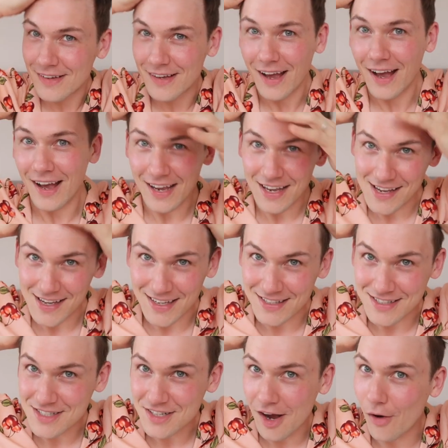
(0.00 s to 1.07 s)
Yeah, it
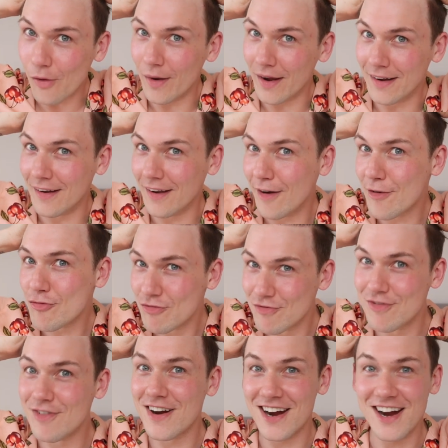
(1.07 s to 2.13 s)
is going
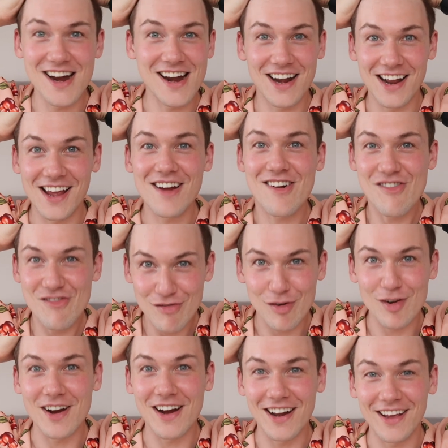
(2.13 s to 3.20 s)
really,
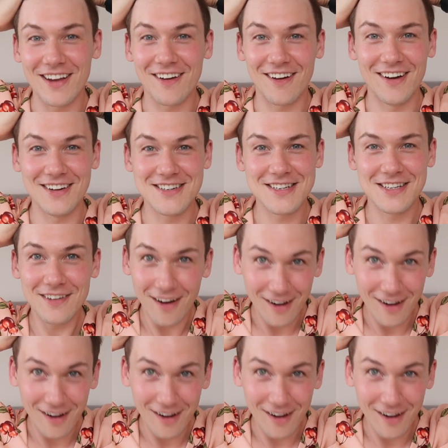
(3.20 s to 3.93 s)
really good.